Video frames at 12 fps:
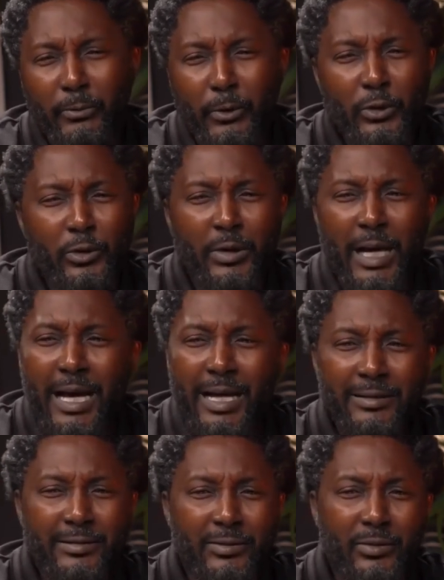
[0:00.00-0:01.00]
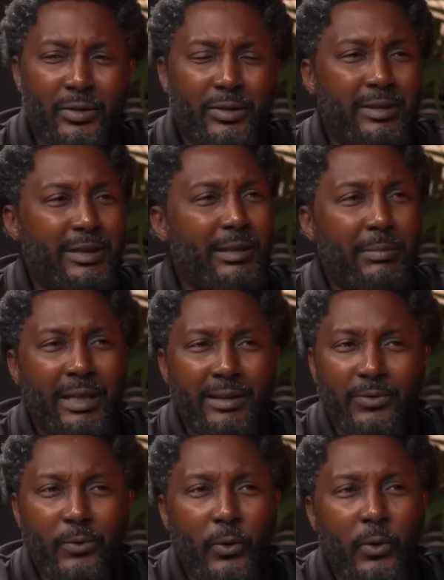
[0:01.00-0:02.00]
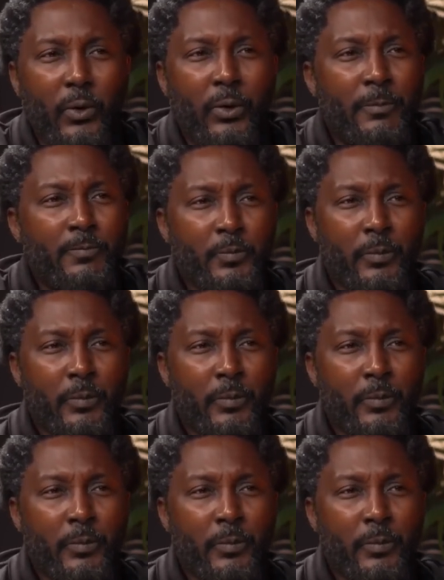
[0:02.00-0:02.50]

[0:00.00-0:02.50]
Fortran, DBase4.